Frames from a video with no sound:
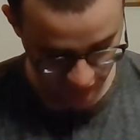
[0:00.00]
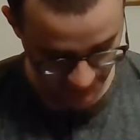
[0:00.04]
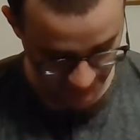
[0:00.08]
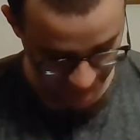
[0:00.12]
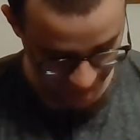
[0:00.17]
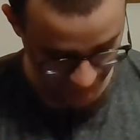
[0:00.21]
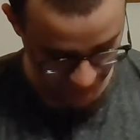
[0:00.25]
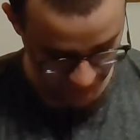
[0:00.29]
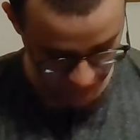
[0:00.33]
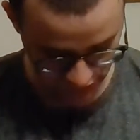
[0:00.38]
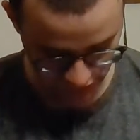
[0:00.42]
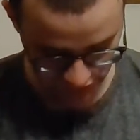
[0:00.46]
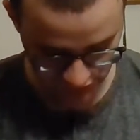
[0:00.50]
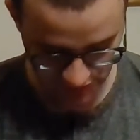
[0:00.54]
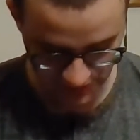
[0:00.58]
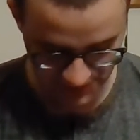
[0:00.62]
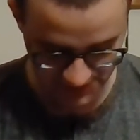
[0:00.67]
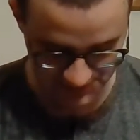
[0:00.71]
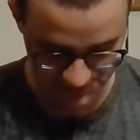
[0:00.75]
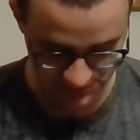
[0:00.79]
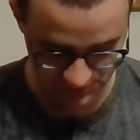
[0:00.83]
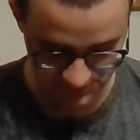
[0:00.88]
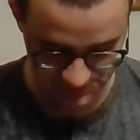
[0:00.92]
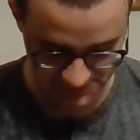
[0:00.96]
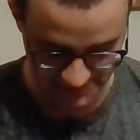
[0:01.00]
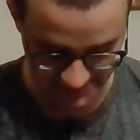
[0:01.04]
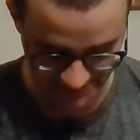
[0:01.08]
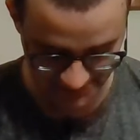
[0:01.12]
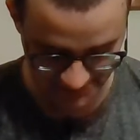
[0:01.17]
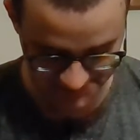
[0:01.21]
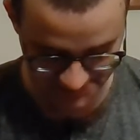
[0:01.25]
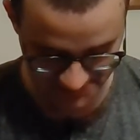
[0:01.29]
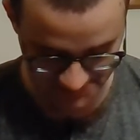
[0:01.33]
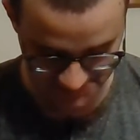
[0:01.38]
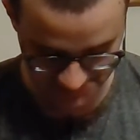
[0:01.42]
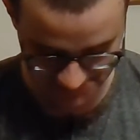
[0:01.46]
8, verse 32
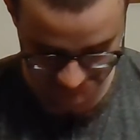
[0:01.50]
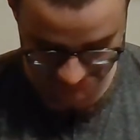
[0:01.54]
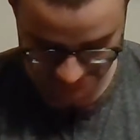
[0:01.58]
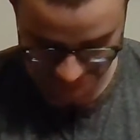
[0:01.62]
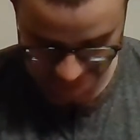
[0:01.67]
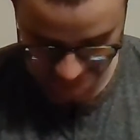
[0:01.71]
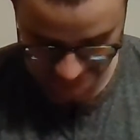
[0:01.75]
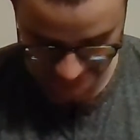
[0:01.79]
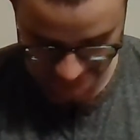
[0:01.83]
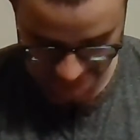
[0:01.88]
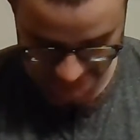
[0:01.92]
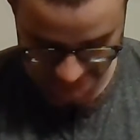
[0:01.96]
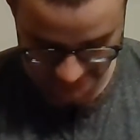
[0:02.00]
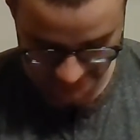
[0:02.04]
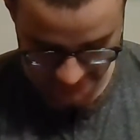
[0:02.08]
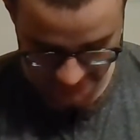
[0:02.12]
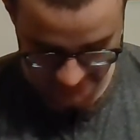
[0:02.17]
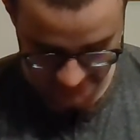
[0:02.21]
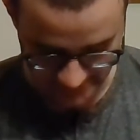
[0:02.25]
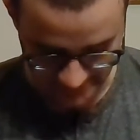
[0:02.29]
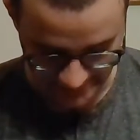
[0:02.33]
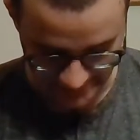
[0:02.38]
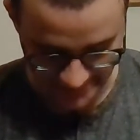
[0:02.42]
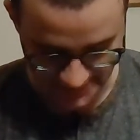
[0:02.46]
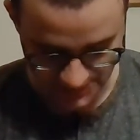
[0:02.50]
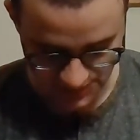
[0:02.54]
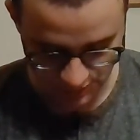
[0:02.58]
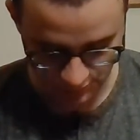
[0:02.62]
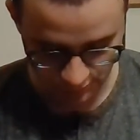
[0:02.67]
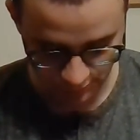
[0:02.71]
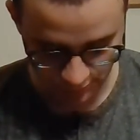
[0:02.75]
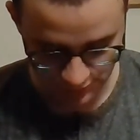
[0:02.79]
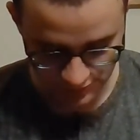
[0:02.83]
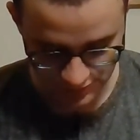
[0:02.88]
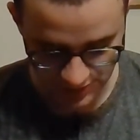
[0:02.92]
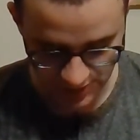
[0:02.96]
tells us, And you
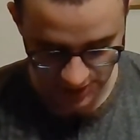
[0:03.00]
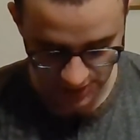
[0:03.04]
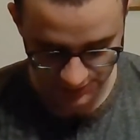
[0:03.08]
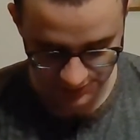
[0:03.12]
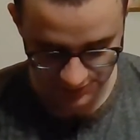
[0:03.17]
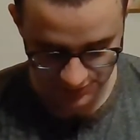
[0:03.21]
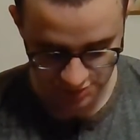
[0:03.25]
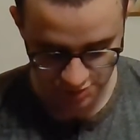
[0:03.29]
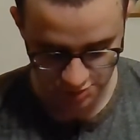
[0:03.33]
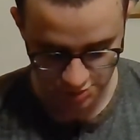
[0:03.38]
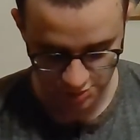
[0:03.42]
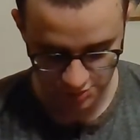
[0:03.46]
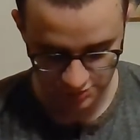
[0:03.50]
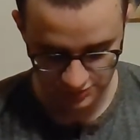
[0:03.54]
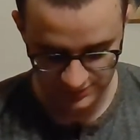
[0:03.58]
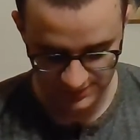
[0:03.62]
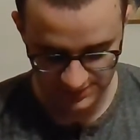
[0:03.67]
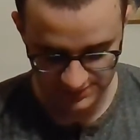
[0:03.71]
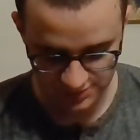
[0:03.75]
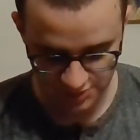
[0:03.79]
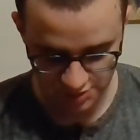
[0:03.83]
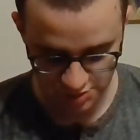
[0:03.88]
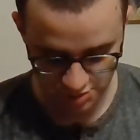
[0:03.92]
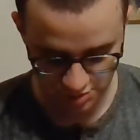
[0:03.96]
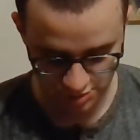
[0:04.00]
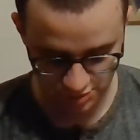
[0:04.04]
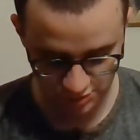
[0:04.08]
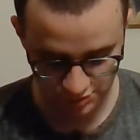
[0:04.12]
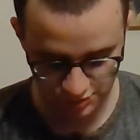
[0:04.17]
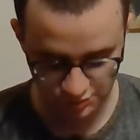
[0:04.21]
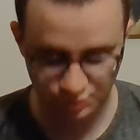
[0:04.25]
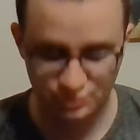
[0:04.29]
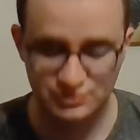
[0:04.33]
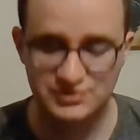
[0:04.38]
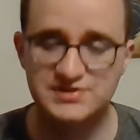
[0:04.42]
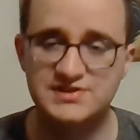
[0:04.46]
will know the truth, and the
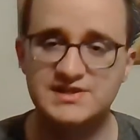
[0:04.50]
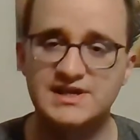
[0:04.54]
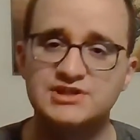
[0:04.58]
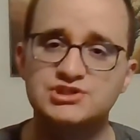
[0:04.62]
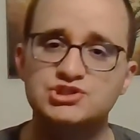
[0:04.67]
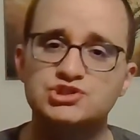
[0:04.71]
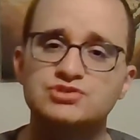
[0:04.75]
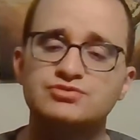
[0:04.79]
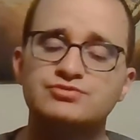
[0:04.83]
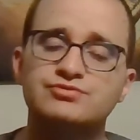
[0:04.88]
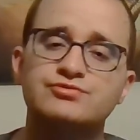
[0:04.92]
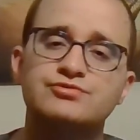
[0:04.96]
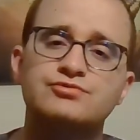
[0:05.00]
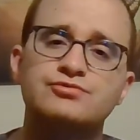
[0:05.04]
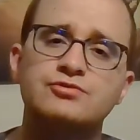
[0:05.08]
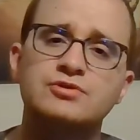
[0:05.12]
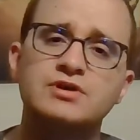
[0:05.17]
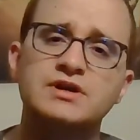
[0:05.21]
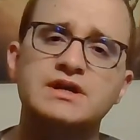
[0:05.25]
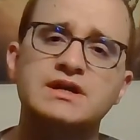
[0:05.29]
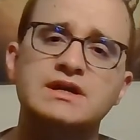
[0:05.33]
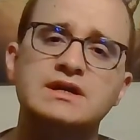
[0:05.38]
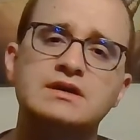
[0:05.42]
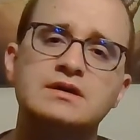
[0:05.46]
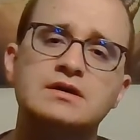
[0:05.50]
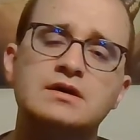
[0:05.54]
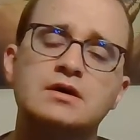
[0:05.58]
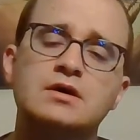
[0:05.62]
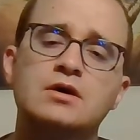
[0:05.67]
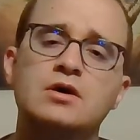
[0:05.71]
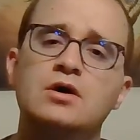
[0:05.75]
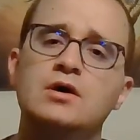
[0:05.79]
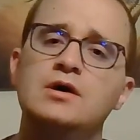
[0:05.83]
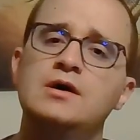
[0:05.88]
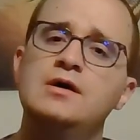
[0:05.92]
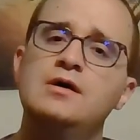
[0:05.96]
truth will set you free.
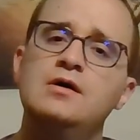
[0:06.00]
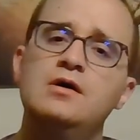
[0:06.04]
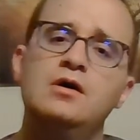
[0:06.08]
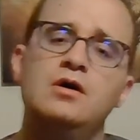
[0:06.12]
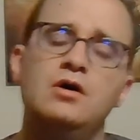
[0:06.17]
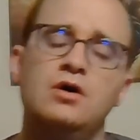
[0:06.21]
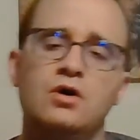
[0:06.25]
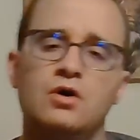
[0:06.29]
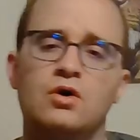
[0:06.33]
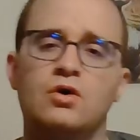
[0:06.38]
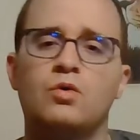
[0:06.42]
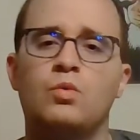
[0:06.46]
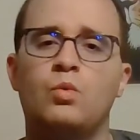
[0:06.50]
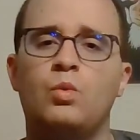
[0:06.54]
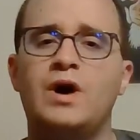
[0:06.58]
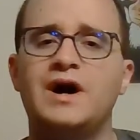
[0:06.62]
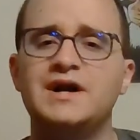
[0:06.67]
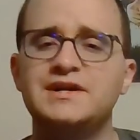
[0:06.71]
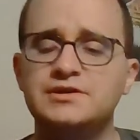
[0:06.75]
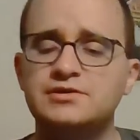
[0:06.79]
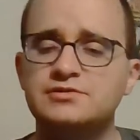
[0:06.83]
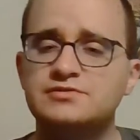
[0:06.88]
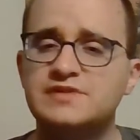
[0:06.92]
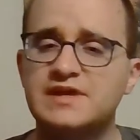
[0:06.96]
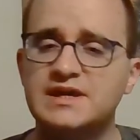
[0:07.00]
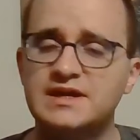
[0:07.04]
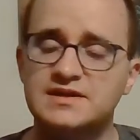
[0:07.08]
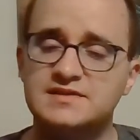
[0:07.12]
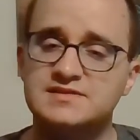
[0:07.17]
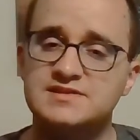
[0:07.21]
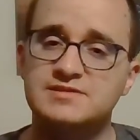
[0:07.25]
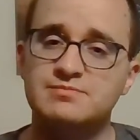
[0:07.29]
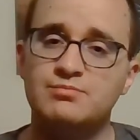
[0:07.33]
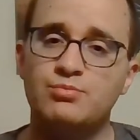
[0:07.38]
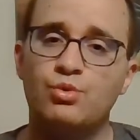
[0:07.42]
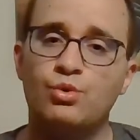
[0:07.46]
Why do you think
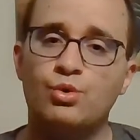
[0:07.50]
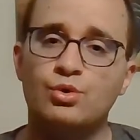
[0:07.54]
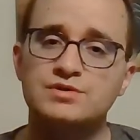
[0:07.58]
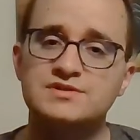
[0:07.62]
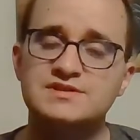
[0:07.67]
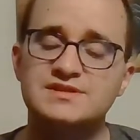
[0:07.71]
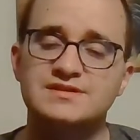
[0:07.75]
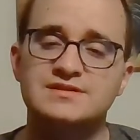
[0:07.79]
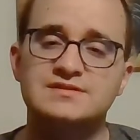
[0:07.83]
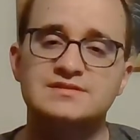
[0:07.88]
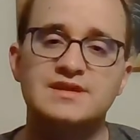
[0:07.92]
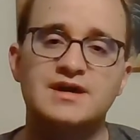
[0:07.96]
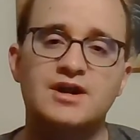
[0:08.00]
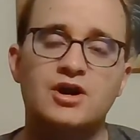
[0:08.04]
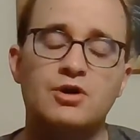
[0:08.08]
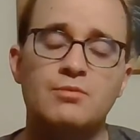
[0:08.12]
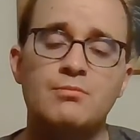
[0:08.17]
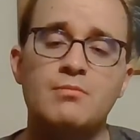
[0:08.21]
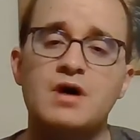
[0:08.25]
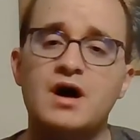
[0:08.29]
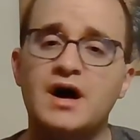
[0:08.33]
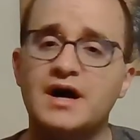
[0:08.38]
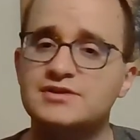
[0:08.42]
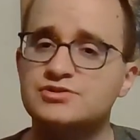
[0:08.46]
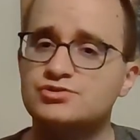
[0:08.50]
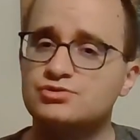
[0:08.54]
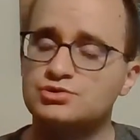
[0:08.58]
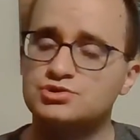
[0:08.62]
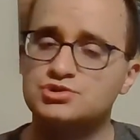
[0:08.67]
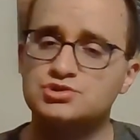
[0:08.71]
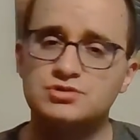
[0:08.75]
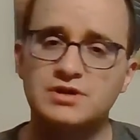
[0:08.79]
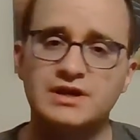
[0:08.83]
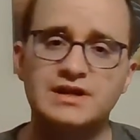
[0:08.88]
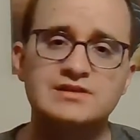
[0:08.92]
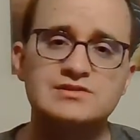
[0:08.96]
it's important that our minds are
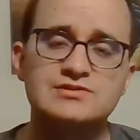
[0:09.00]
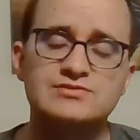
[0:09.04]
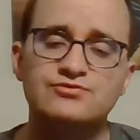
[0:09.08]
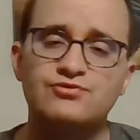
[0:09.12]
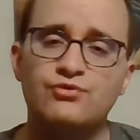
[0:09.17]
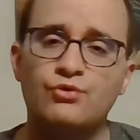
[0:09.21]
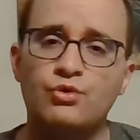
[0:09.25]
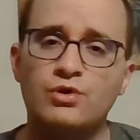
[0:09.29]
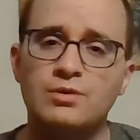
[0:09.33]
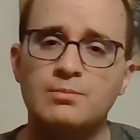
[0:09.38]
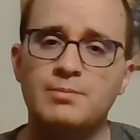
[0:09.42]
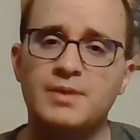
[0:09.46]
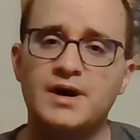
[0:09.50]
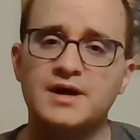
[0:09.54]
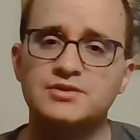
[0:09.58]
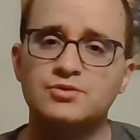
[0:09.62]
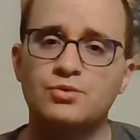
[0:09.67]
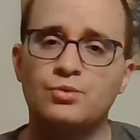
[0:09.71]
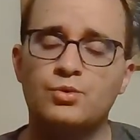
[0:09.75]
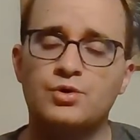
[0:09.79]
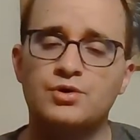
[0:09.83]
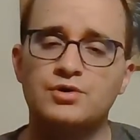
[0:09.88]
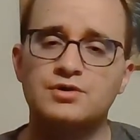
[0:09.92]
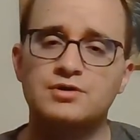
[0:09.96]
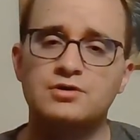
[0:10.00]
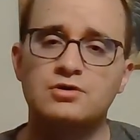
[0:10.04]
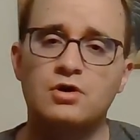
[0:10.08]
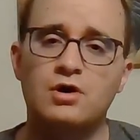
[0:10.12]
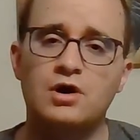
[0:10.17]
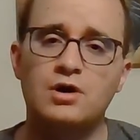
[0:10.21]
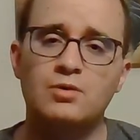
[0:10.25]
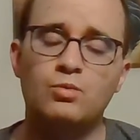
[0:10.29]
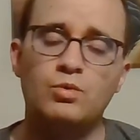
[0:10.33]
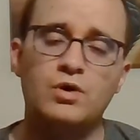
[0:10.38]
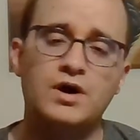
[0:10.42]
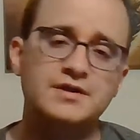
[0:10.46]
transformed by the Word of
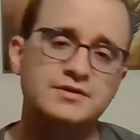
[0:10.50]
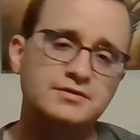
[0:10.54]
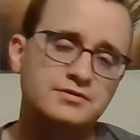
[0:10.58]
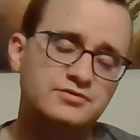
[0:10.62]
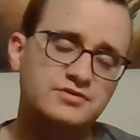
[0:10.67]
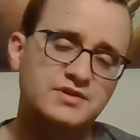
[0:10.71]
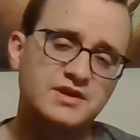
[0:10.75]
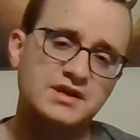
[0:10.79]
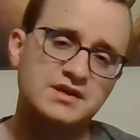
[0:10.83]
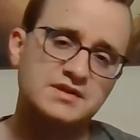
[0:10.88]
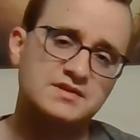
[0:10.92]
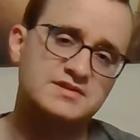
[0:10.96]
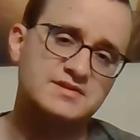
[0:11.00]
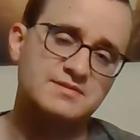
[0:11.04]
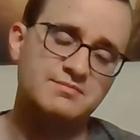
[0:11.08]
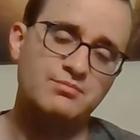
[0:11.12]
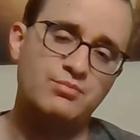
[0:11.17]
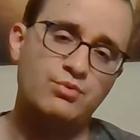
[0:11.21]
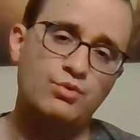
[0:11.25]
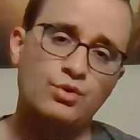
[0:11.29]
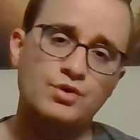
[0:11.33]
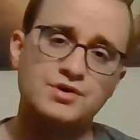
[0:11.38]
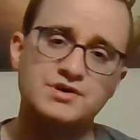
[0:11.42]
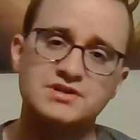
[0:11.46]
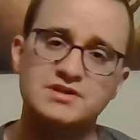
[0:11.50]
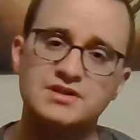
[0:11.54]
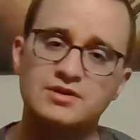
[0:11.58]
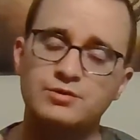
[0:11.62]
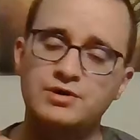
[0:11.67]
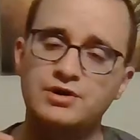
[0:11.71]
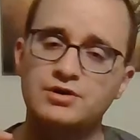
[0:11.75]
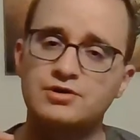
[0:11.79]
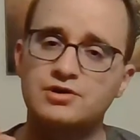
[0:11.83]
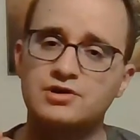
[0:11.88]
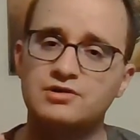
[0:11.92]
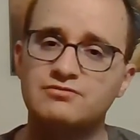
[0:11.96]
God? Why do you think it's important that
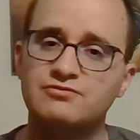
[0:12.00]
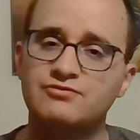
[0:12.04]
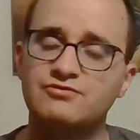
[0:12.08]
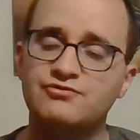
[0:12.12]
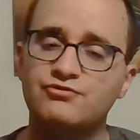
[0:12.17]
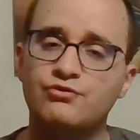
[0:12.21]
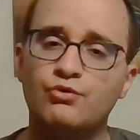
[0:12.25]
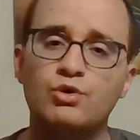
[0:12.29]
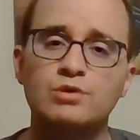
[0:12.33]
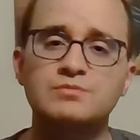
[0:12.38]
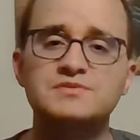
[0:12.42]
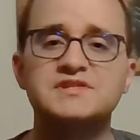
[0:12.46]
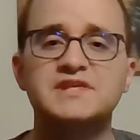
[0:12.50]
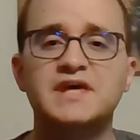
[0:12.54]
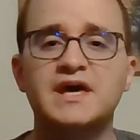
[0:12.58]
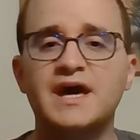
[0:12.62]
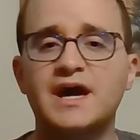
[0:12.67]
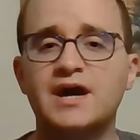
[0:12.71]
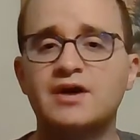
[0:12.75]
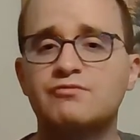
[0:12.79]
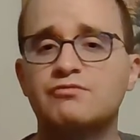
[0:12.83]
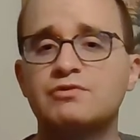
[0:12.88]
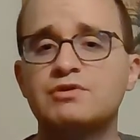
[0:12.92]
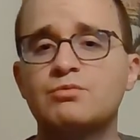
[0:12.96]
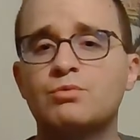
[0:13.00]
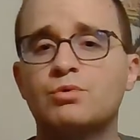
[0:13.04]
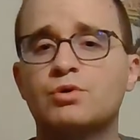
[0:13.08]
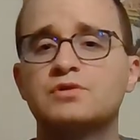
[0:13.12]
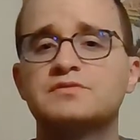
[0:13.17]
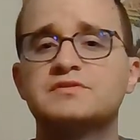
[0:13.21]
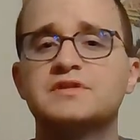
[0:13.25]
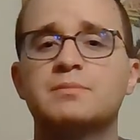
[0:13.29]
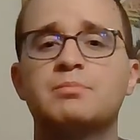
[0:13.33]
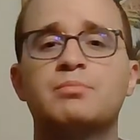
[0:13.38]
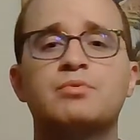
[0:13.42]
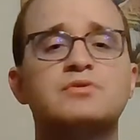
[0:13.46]
we are conformed to every
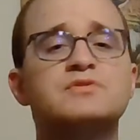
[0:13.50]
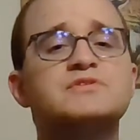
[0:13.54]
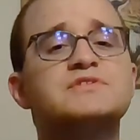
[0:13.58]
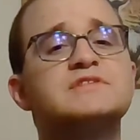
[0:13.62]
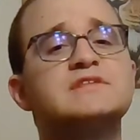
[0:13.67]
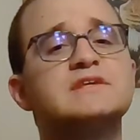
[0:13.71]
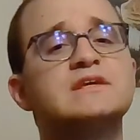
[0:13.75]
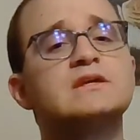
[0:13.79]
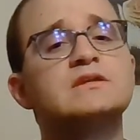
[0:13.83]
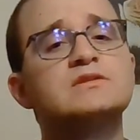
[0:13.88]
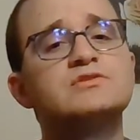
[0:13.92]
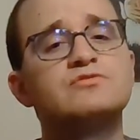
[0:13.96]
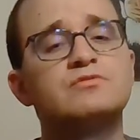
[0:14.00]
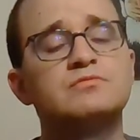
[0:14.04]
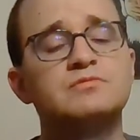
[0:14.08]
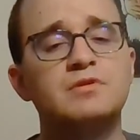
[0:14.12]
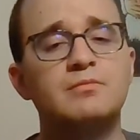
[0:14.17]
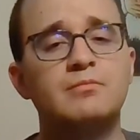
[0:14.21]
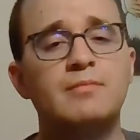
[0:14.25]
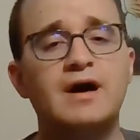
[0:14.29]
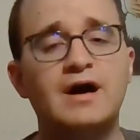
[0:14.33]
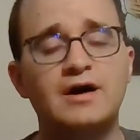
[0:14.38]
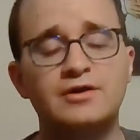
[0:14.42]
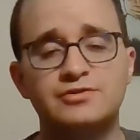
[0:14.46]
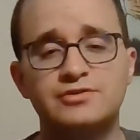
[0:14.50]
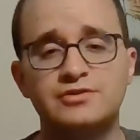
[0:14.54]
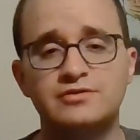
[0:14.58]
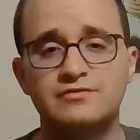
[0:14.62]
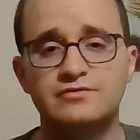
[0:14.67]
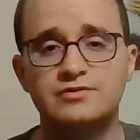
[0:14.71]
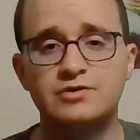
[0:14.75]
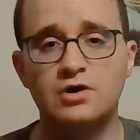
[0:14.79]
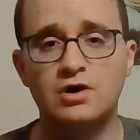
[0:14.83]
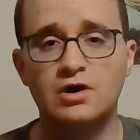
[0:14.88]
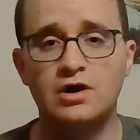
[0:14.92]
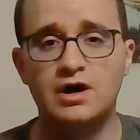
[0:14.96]
word that proceeds from the mouth
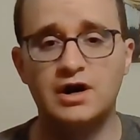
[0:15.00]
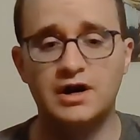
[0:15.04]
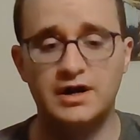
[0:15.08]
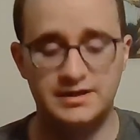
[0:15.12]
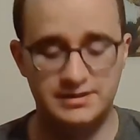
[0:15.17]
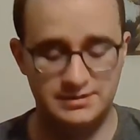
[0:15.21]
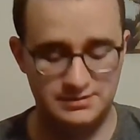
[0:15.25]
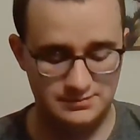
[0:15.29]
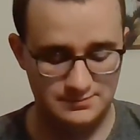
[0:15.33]
of God?